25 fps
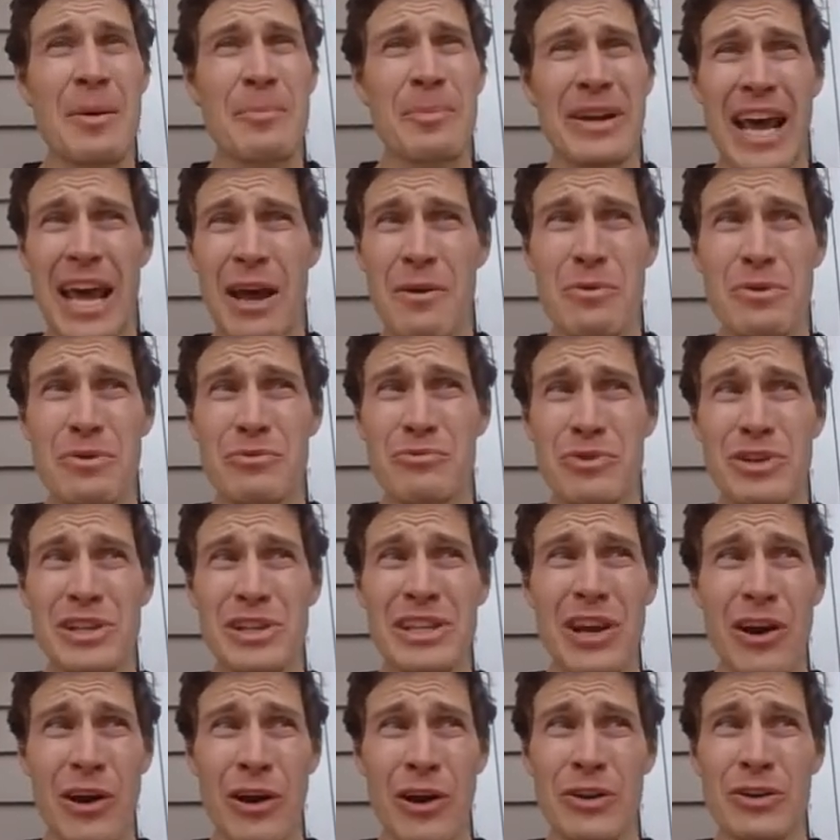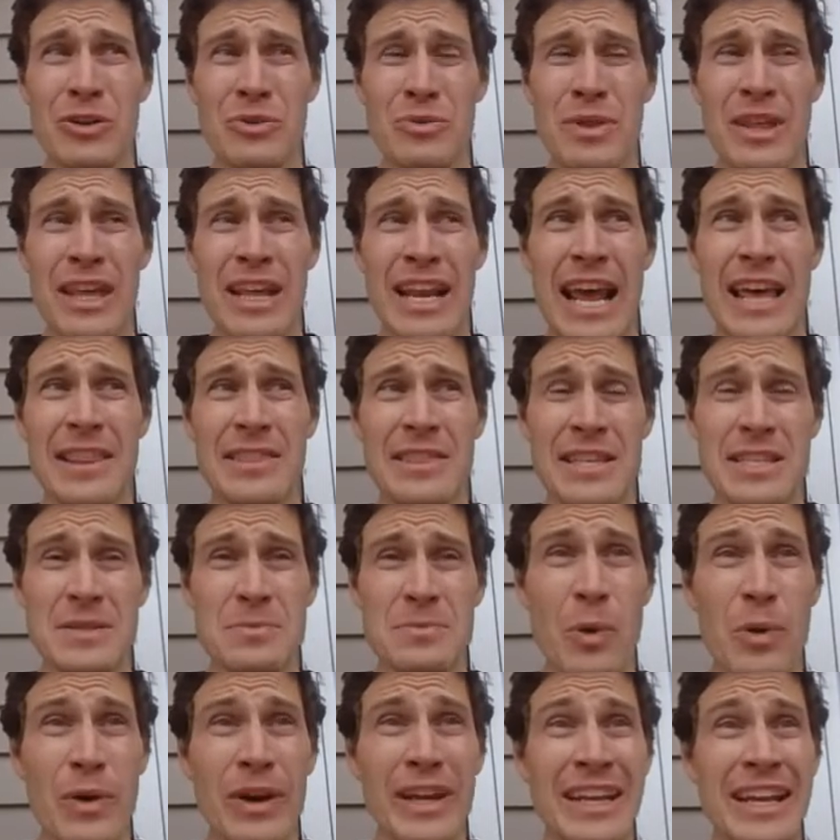But I would really argue that at this
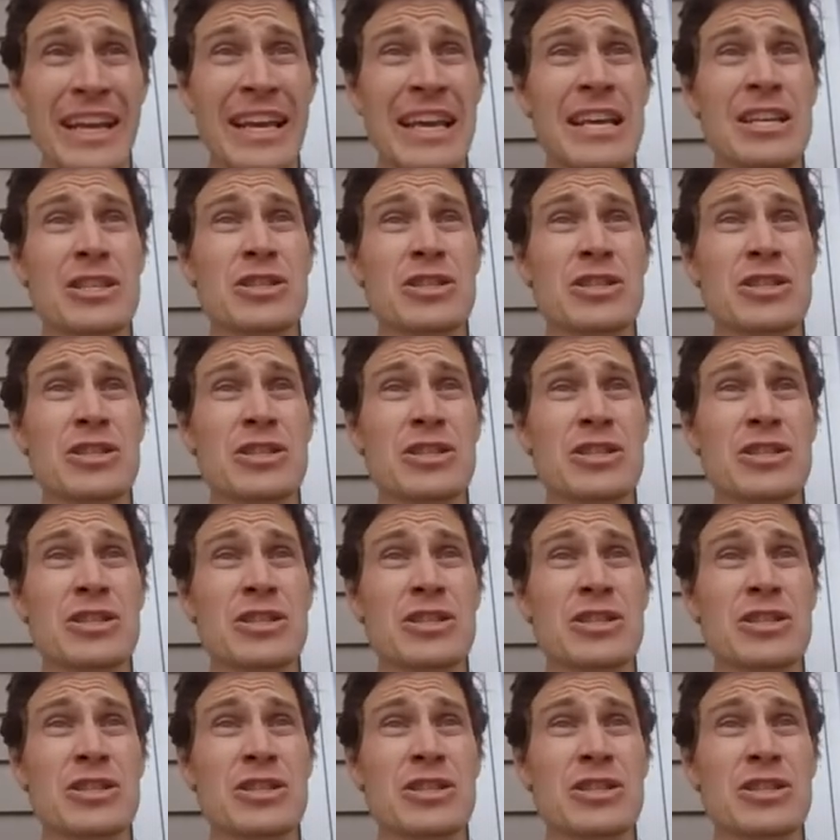point,